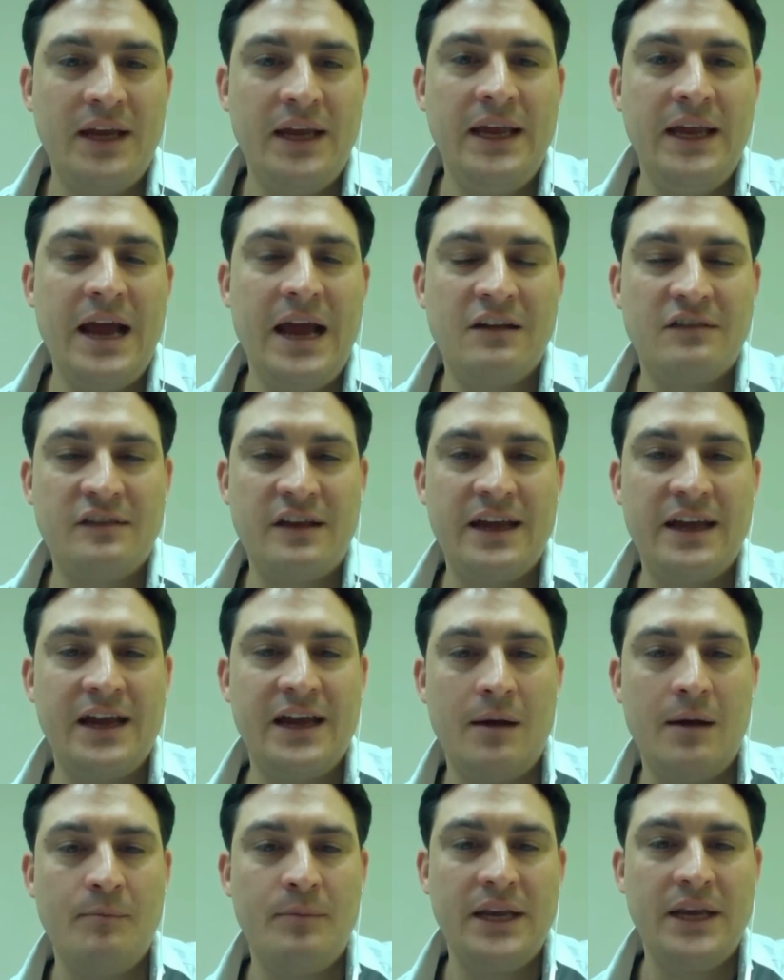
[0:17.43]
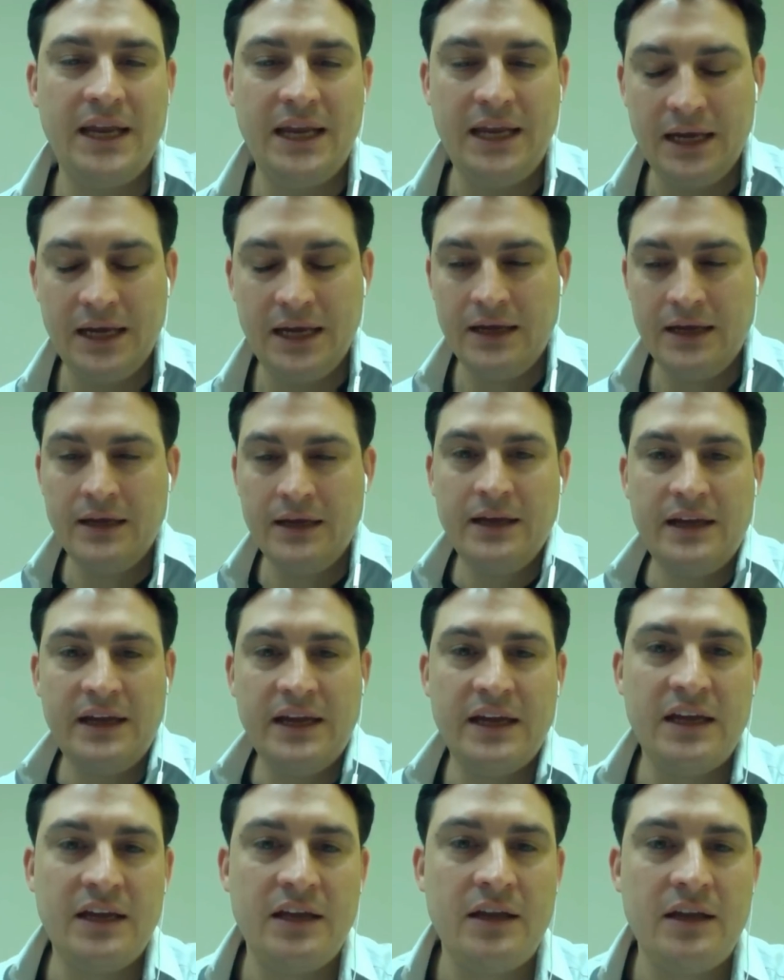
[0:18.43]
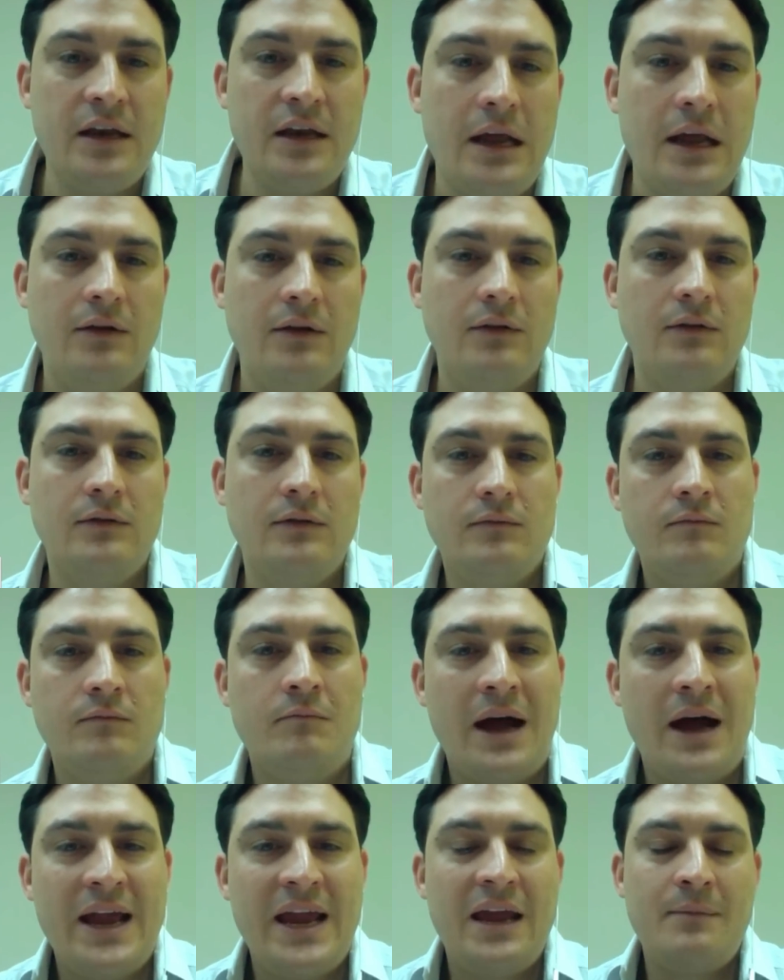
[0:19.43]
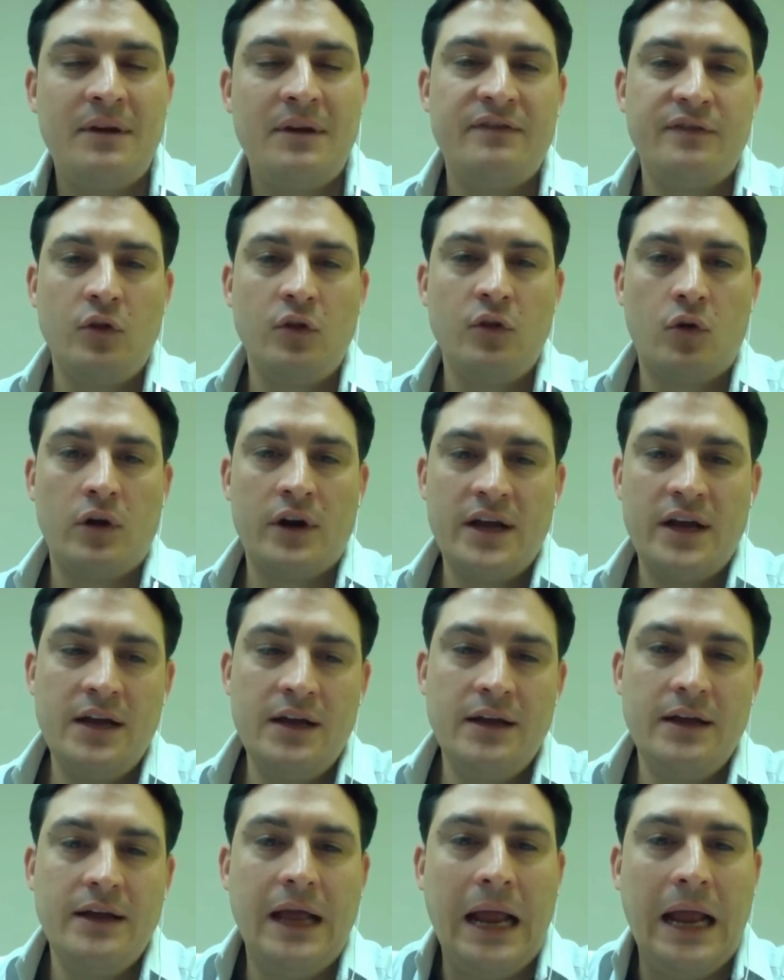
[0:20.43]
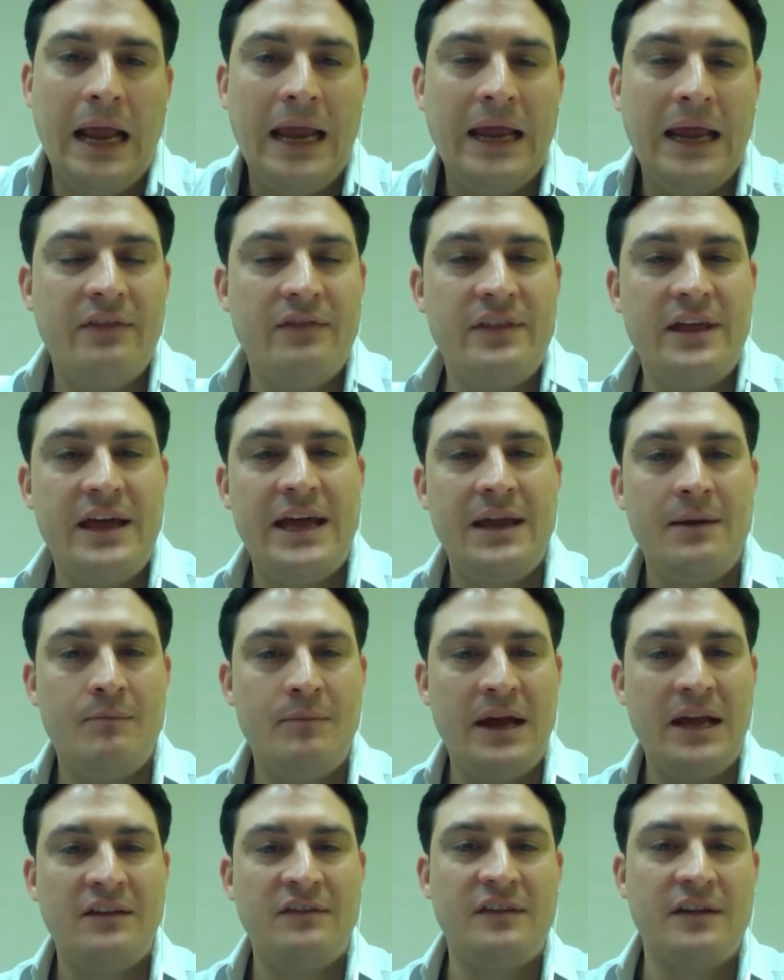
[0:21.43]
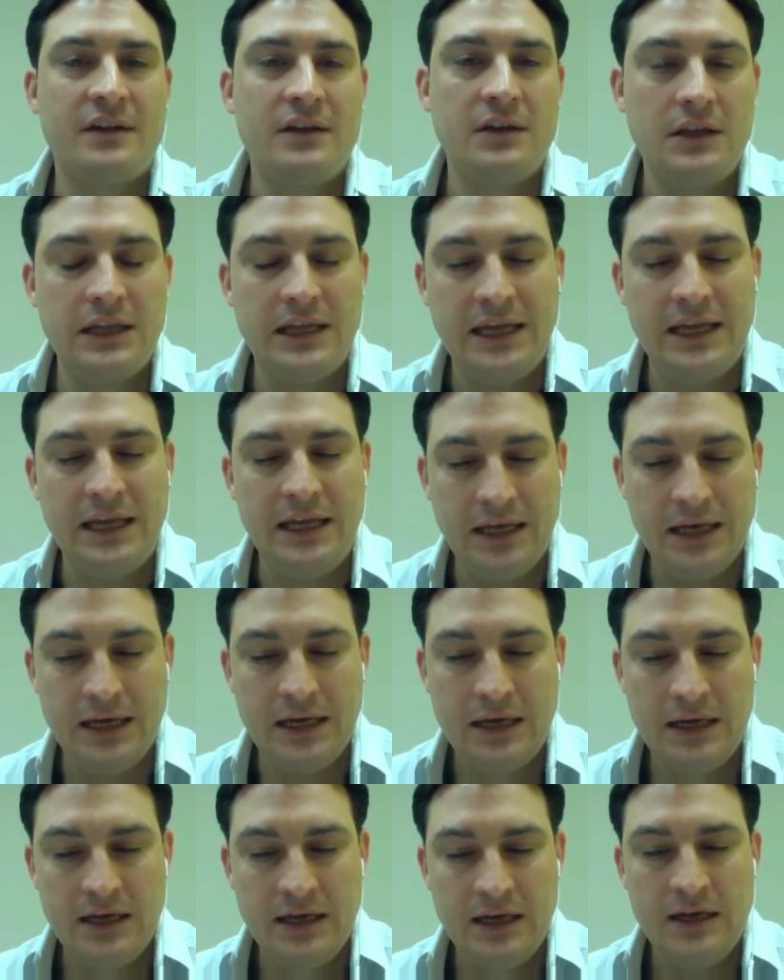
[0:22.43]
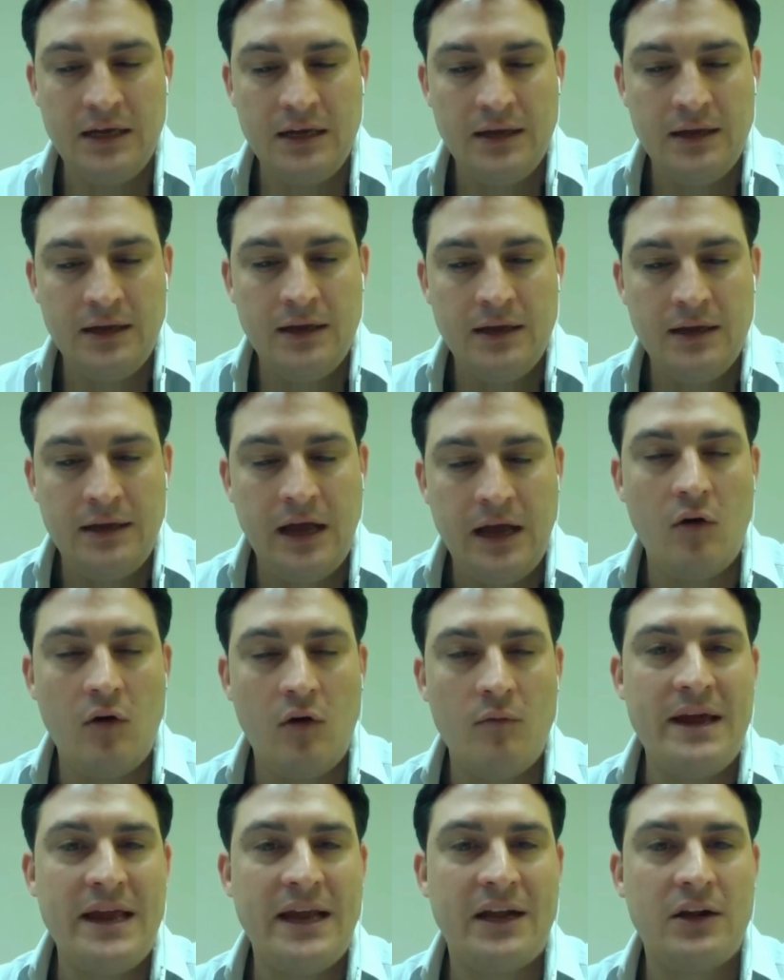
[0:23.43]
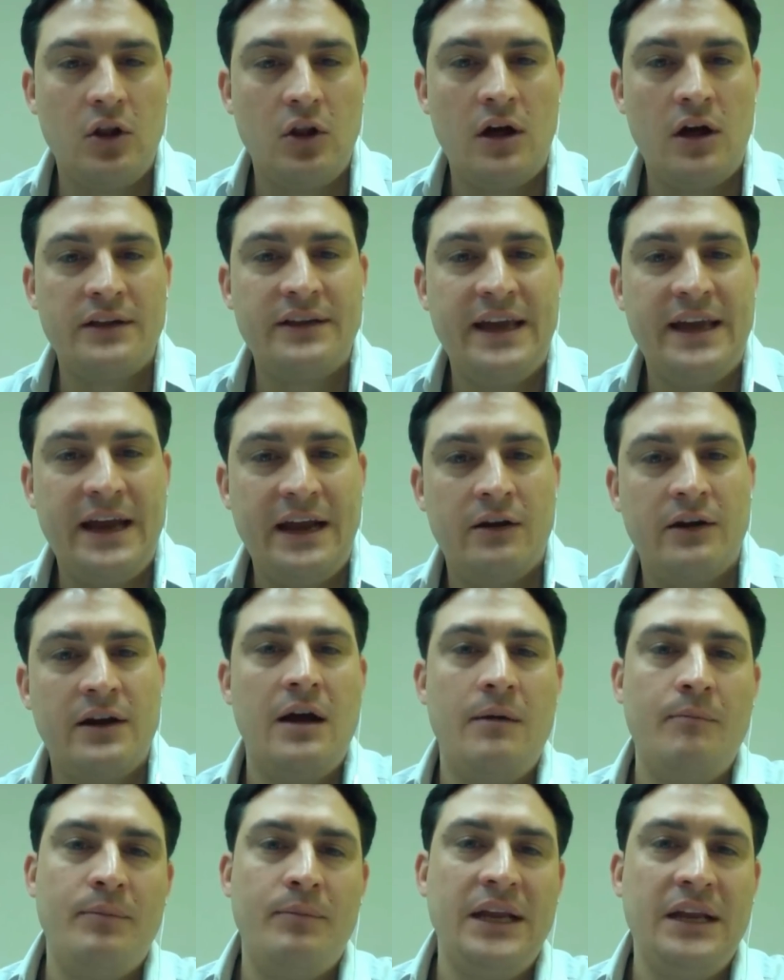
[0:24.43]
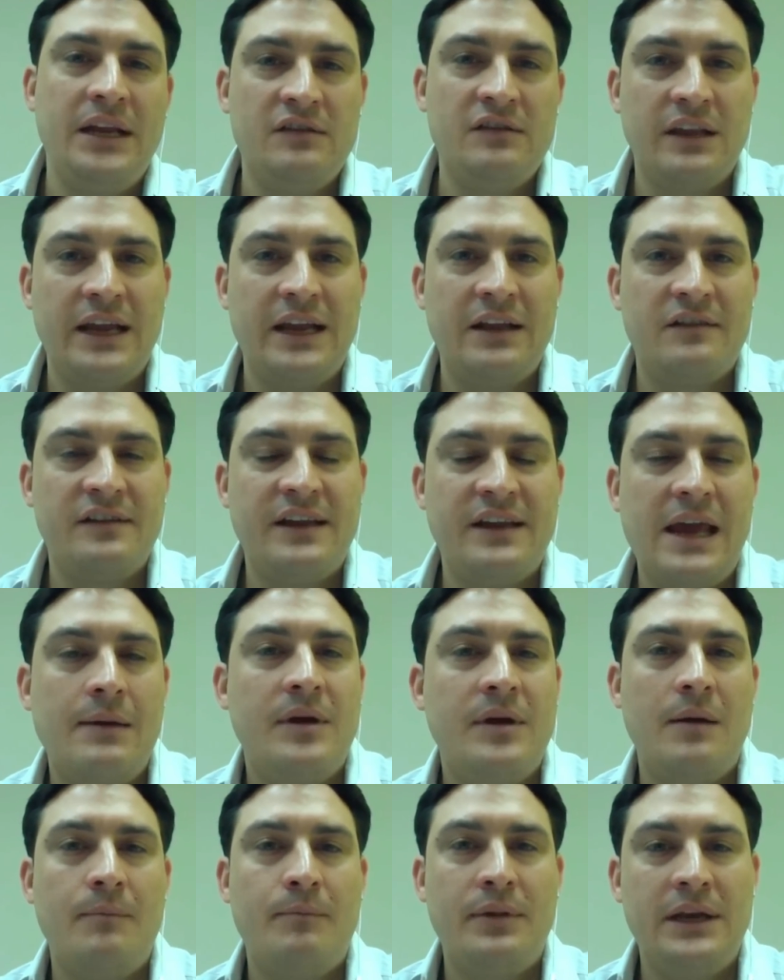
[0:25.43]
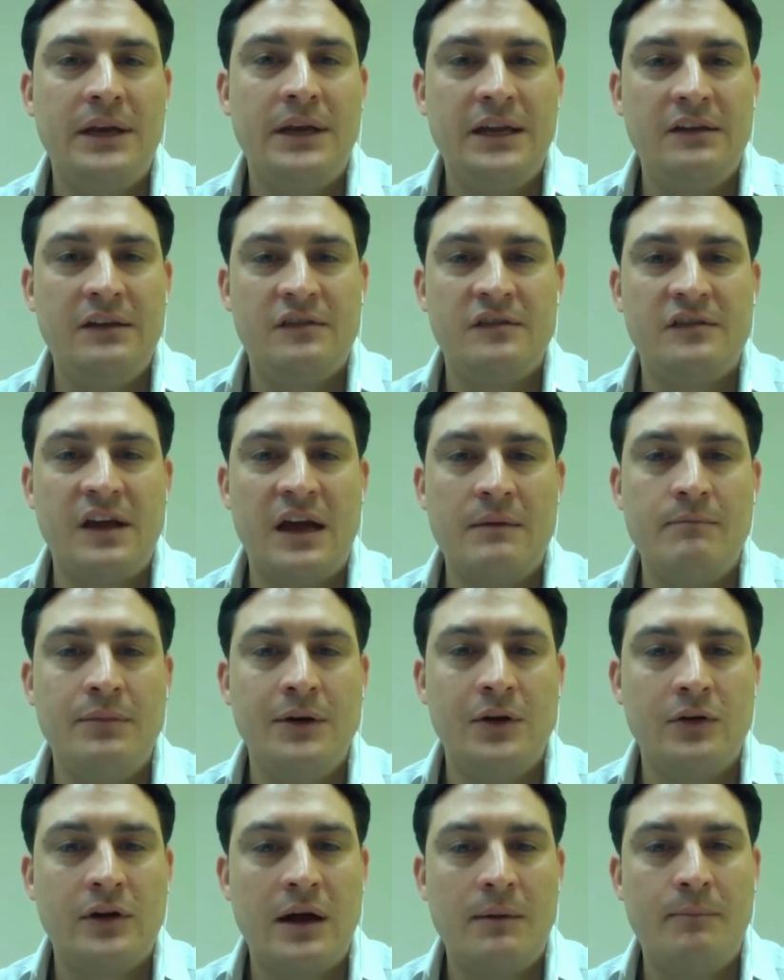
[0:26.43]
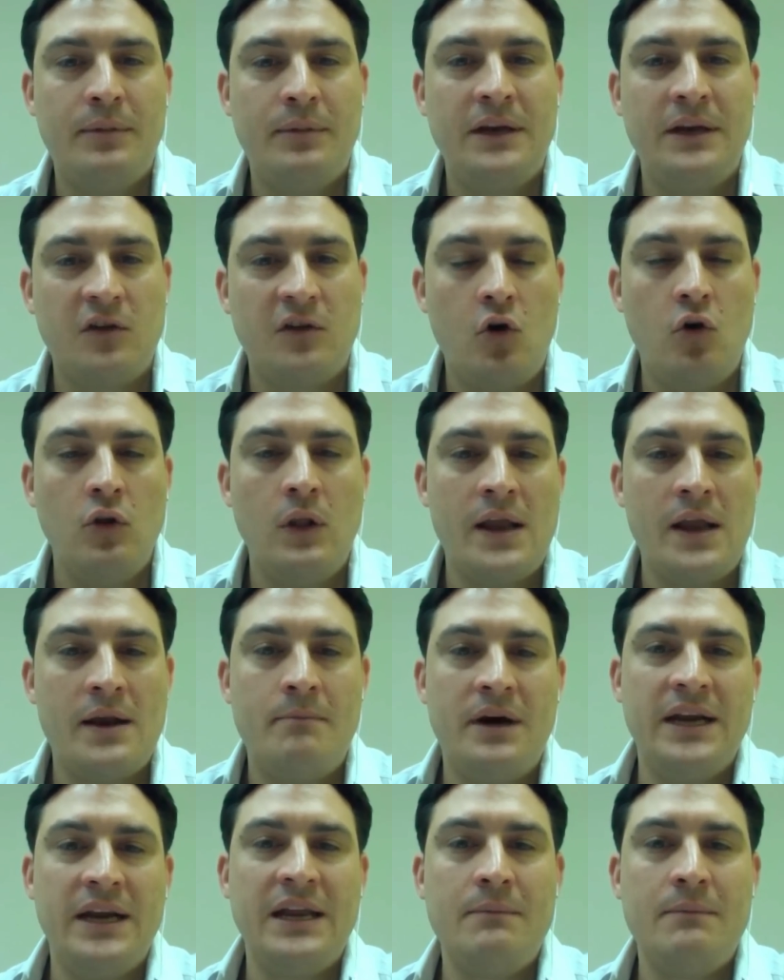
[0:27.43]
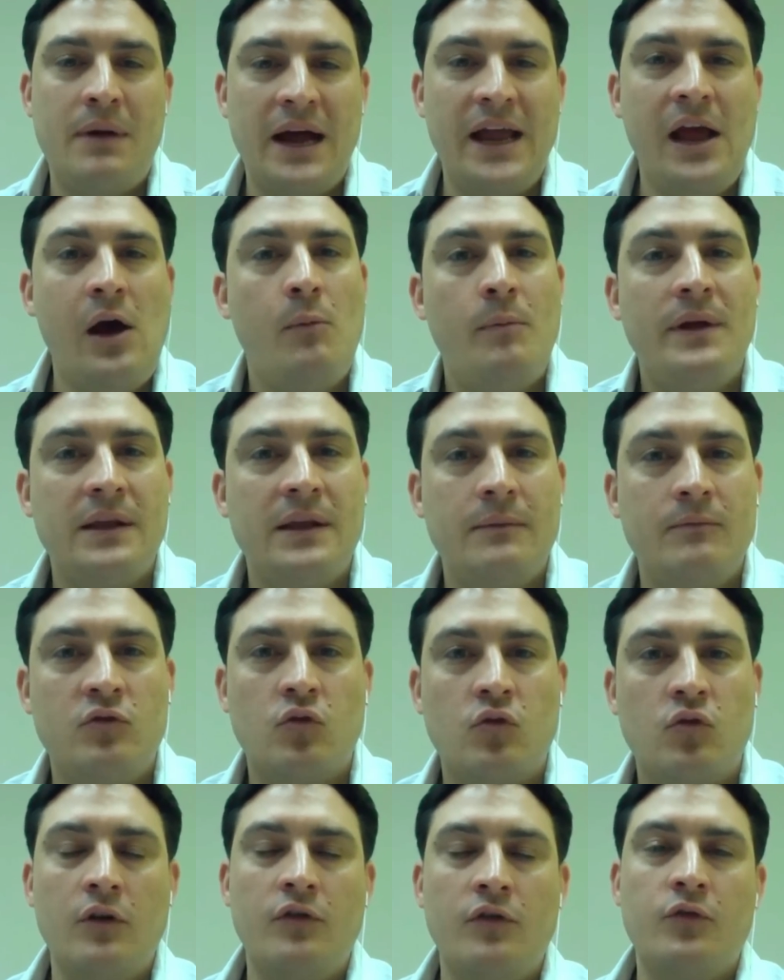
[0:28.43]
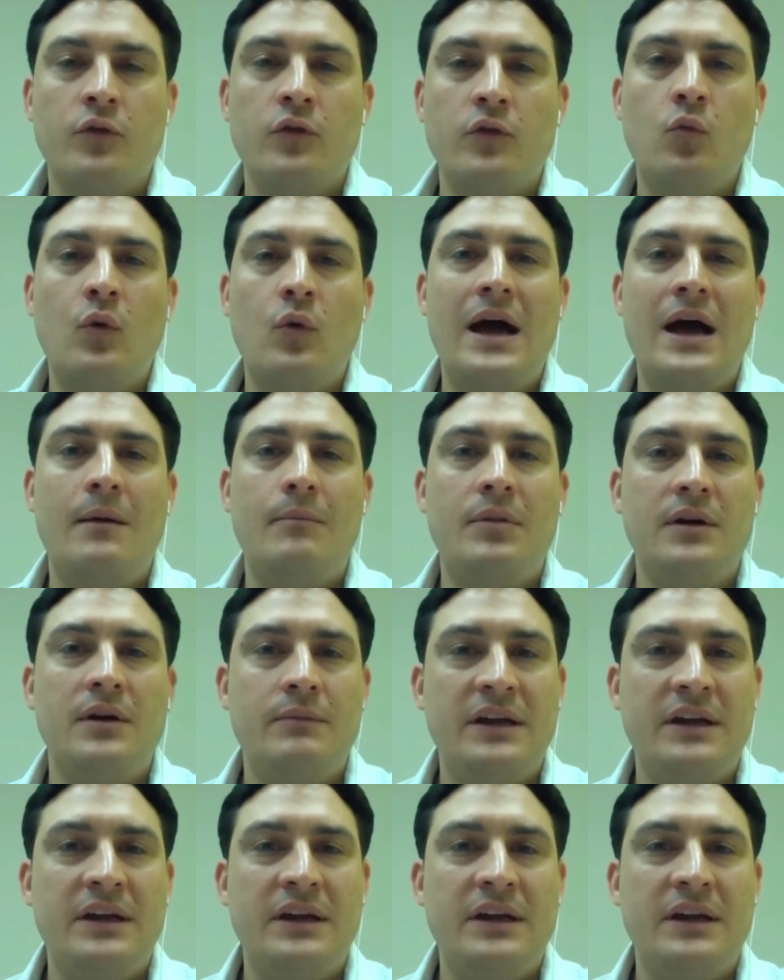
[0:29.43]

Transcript: He has a company in Miami, Florida, and they basically help make lawn care companies, landscape companies, design build companies a whole lot of money by helping them grow through the web.